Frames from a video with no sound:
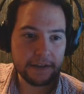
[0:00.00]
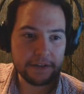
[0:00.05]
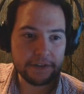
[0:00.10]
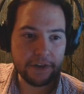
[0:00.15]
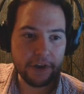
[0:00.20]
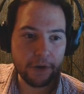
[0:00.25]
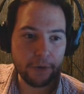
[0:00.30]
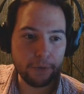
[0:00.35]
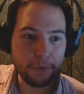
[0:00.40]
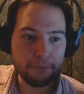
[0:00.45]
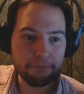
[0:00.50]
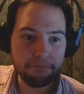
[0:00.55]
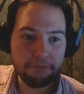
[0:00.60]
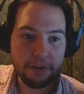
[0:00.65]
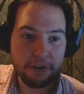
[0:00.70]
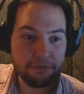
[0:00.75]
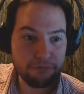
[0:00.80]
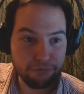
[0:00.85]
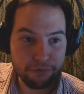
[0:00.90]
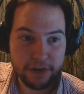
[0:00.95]
So
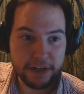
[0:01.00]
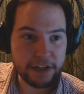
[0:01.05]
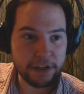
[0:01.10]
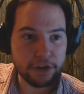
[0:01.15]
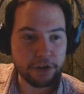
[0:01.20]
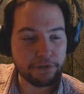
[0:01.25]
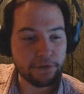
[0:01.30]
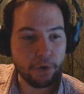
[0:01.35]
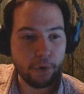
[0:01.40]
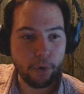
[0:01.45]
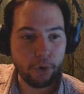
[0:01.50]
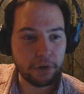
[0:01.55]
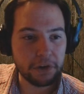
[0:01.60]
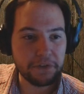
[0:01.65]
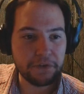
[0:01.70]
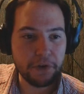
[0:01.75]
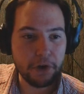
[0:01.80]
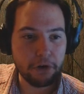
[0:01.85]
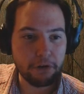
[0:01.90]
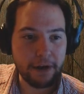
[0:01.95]
really good for all
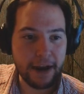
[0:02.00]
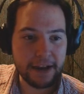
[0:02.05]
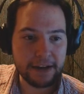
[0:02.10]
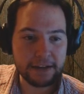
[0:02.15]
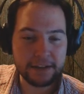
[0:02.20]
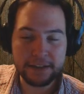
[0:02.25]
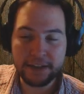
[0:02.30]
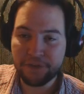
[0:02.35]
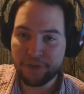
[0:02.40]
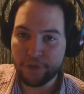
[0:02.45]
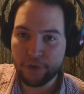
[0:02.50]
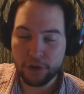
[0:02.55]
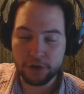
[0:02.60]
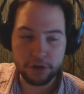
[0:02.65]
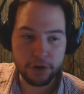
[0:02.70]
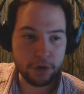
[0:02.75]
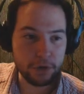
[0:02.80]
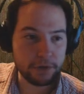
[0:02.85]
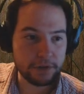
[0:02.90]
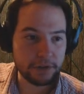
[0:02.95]
of your Arrakis if you've got
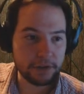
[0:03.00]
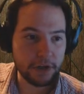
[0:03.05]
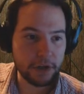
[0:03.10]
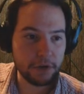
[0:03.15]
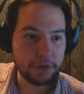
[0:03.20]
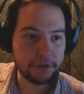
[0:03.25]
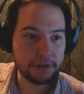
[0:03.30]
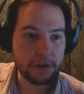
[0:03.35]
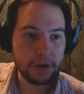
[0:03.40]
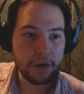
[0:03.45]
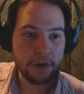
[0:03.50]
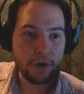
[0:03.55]
loads and loads.